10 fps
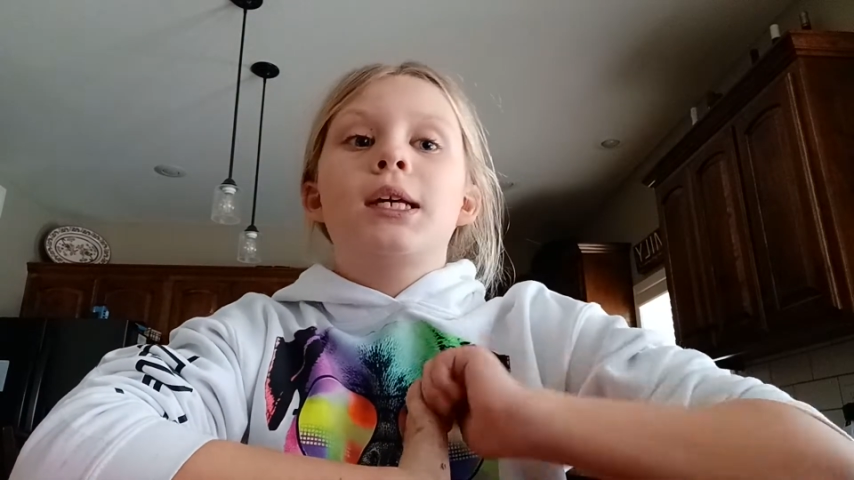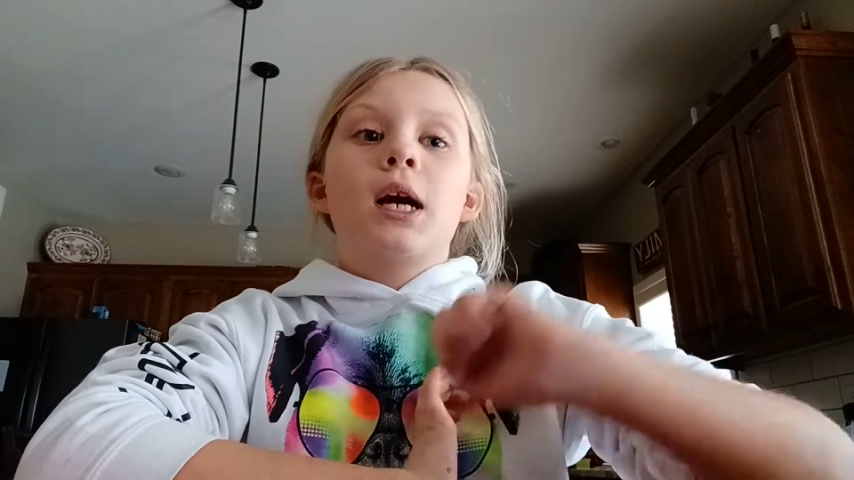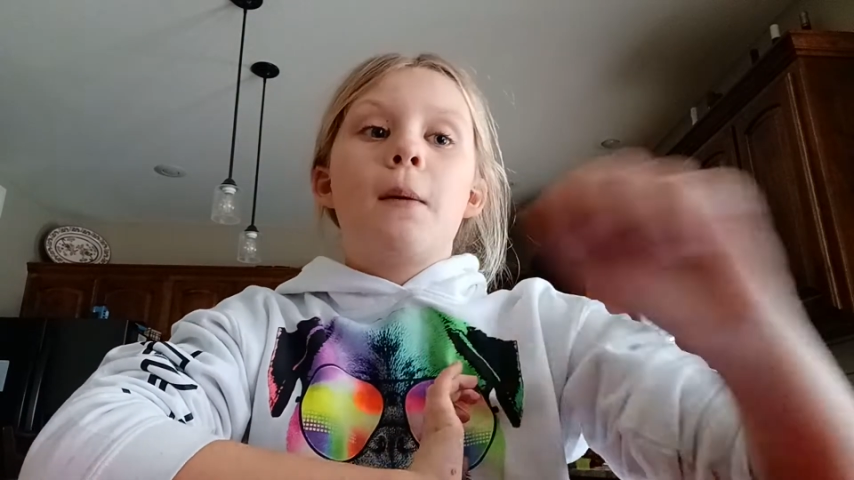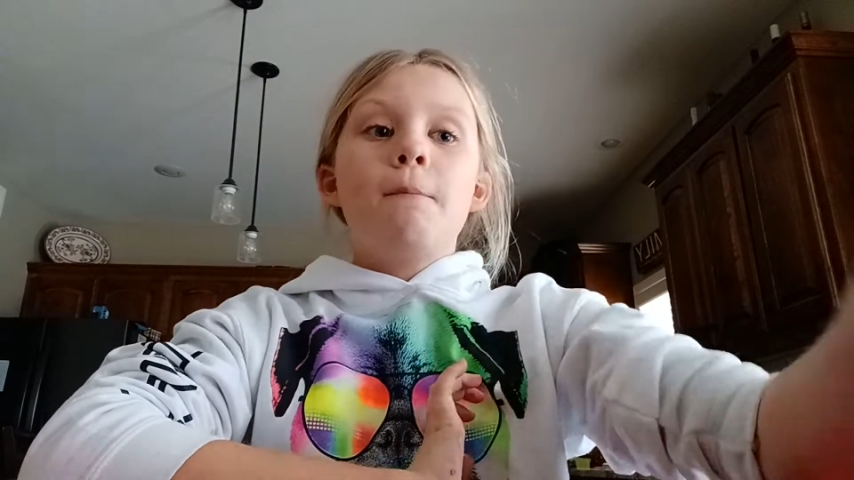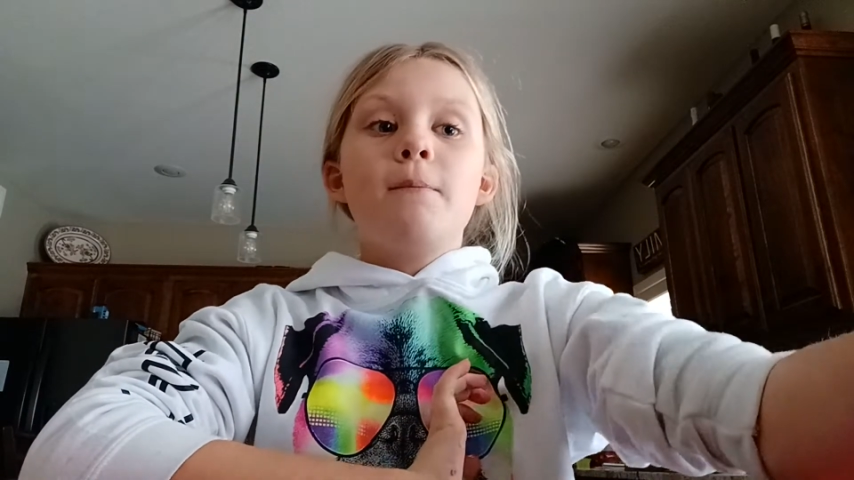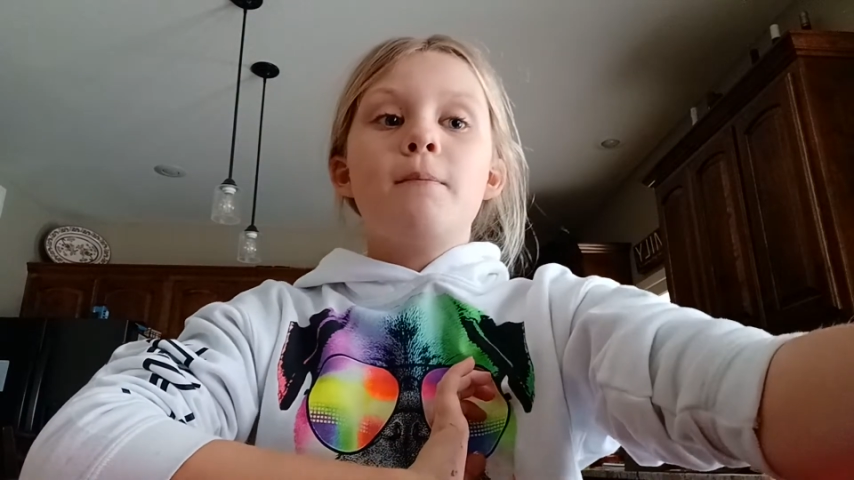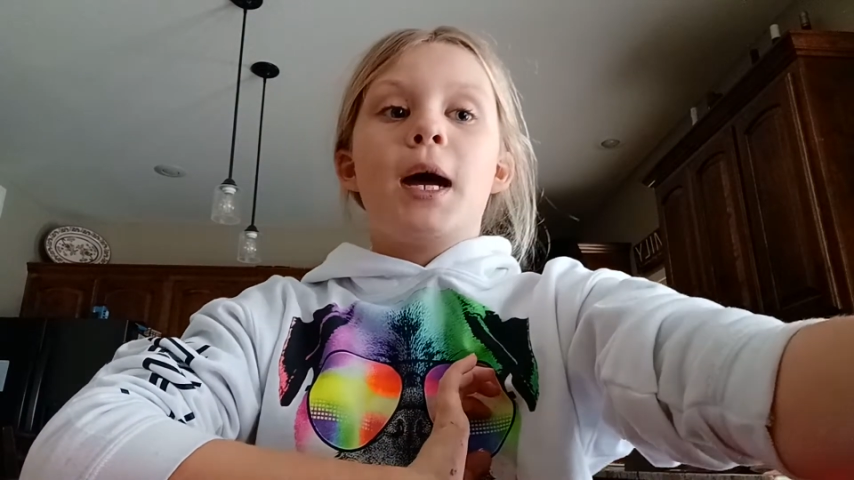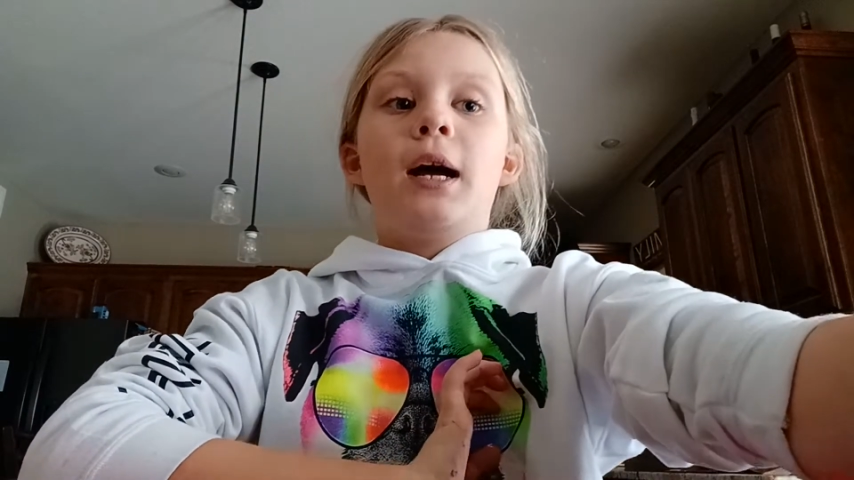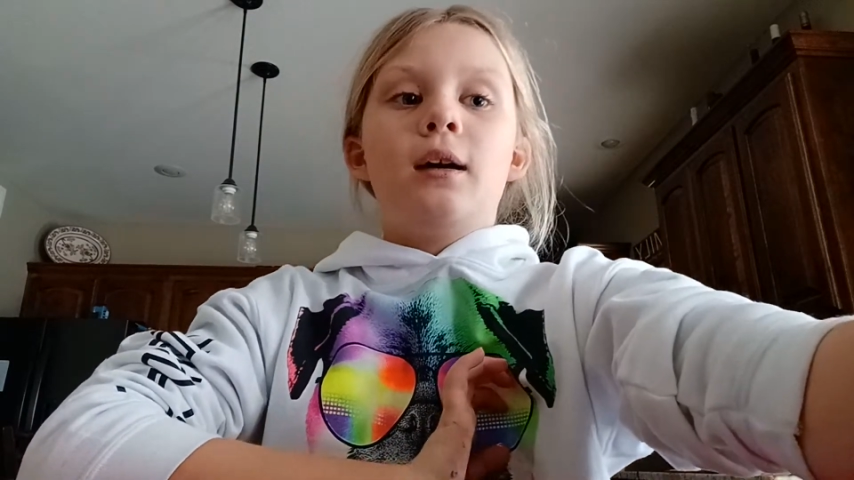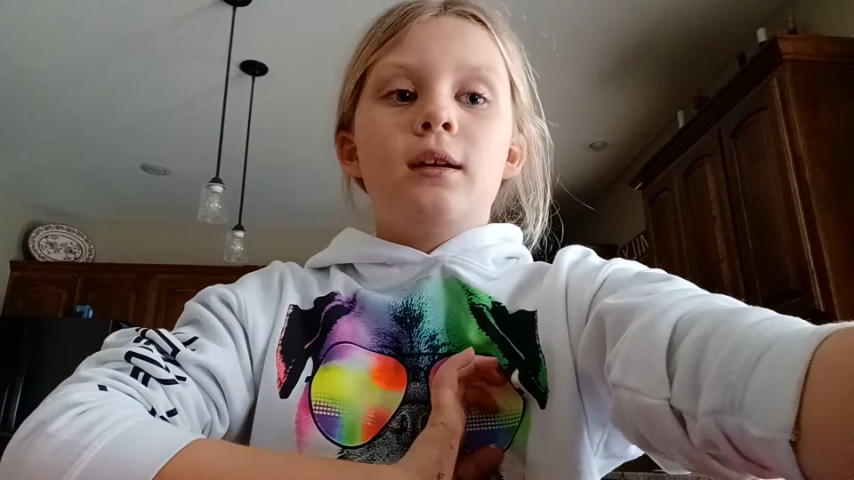I come
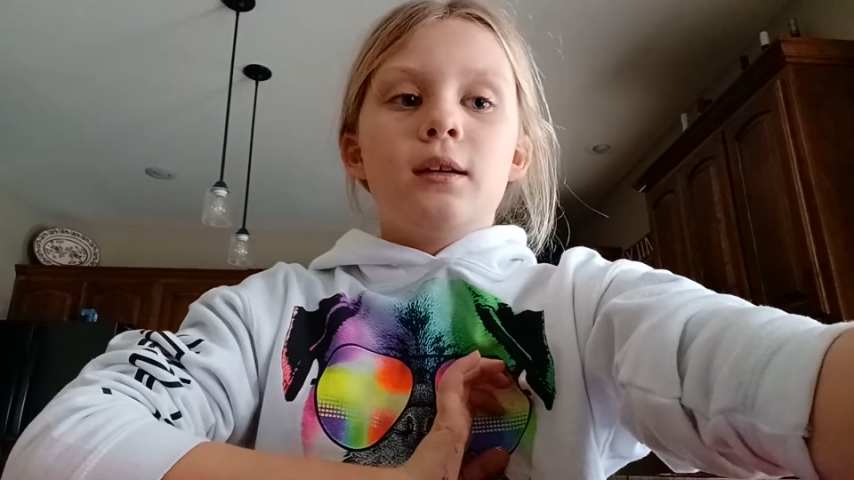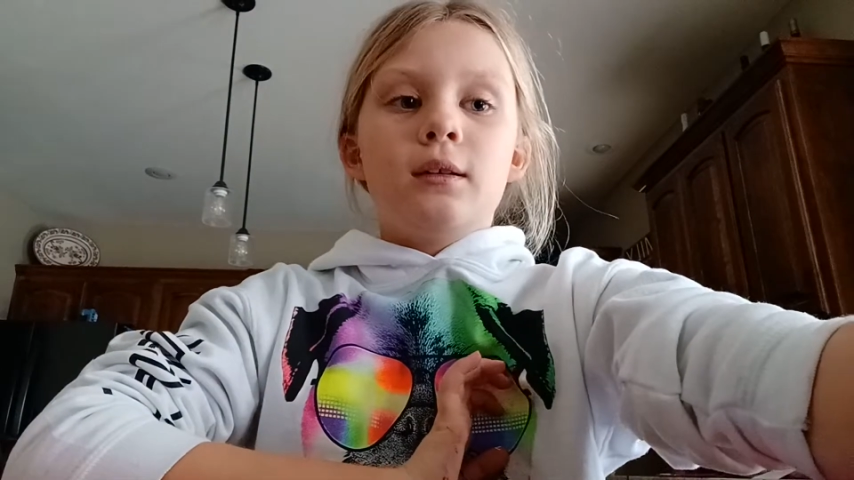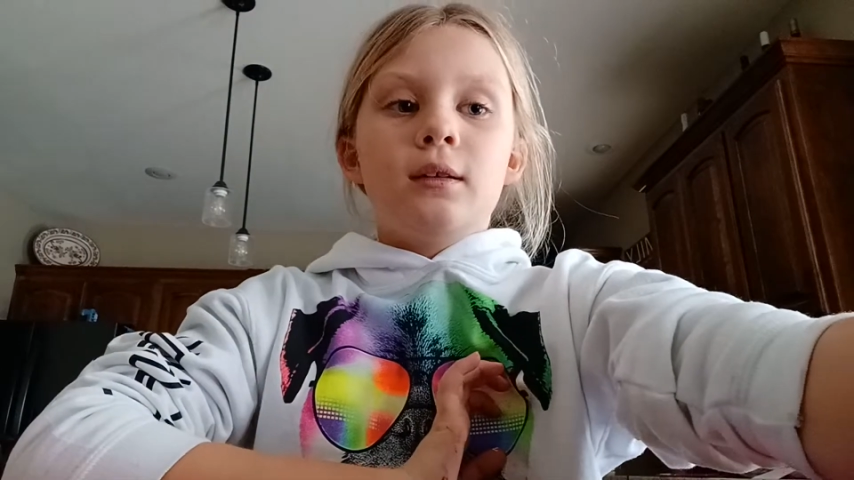back.